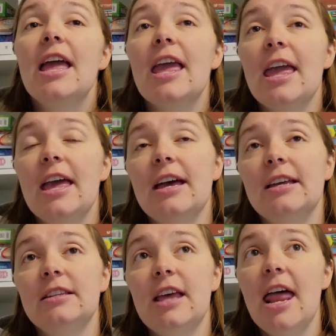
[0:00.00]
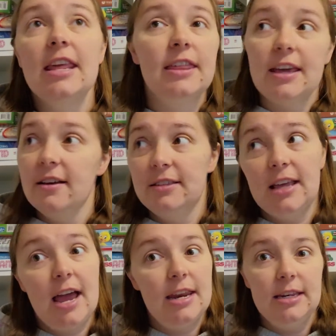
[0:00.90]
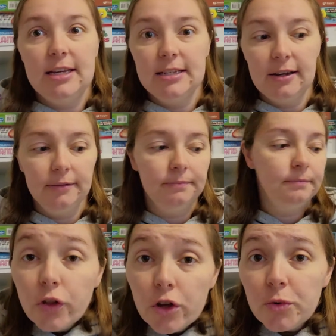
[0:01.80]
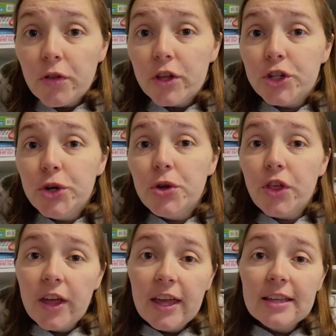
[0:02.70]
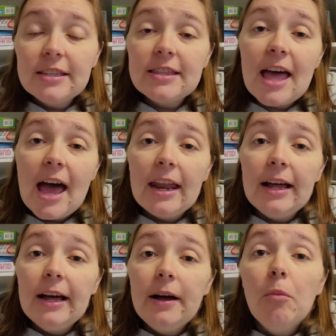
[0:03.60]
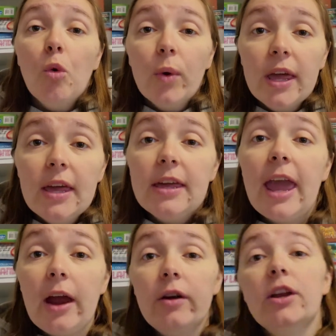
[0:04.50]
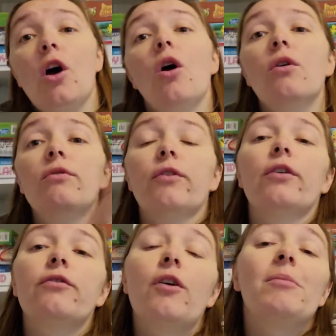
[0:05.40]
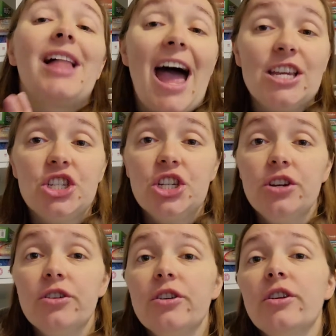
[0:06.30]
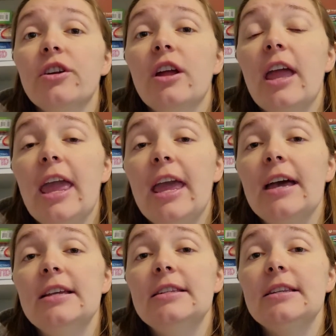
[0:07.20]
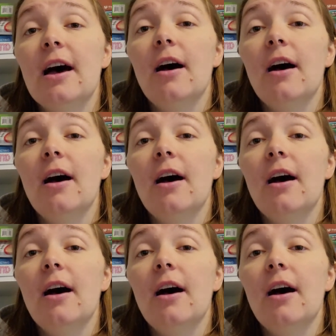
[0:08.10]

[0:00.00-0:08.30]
and anything else that I need to get done. So those were the 2 things that we carried over from last year and